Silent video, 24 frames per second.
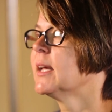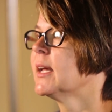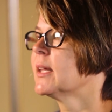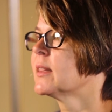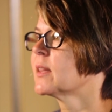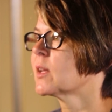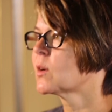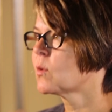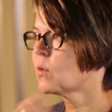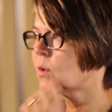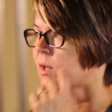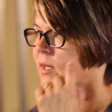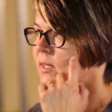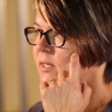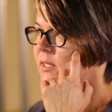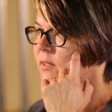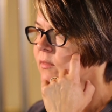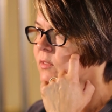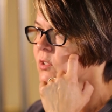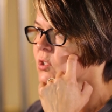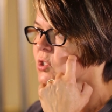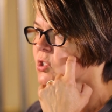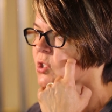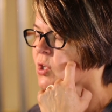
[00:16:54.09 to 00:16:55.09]
and the quality
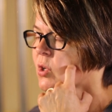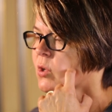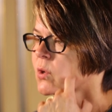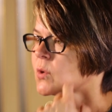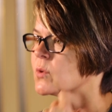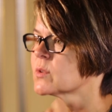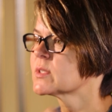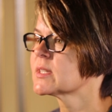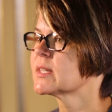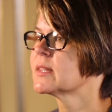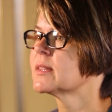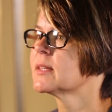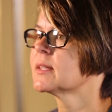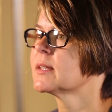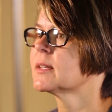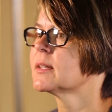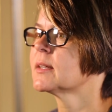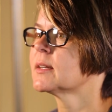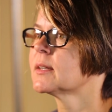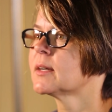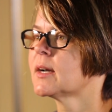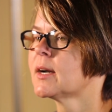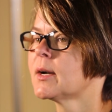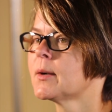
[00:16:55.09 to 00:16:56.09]
of the shows and
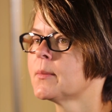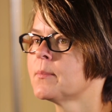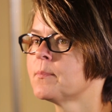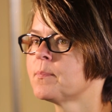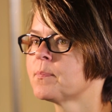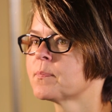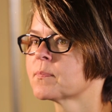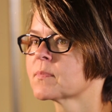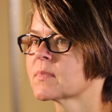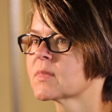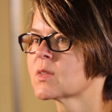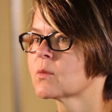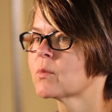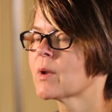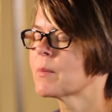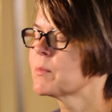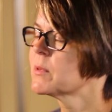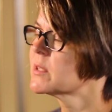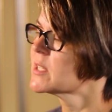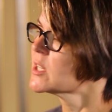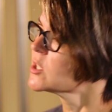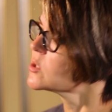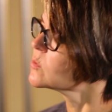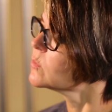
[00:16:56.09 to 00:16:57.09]
the
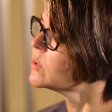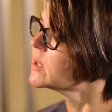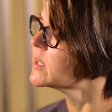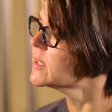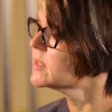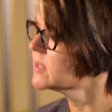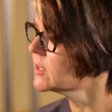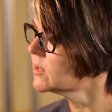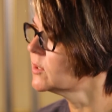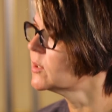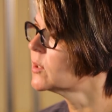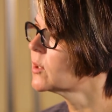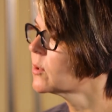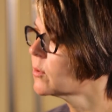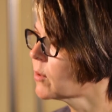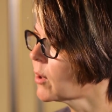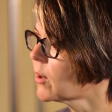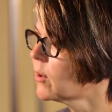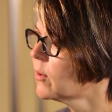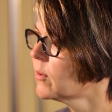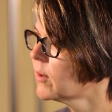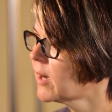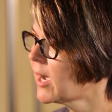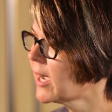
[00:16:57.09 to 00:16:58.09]
reputation will continue to
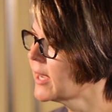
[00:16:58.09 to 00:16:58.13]
grow.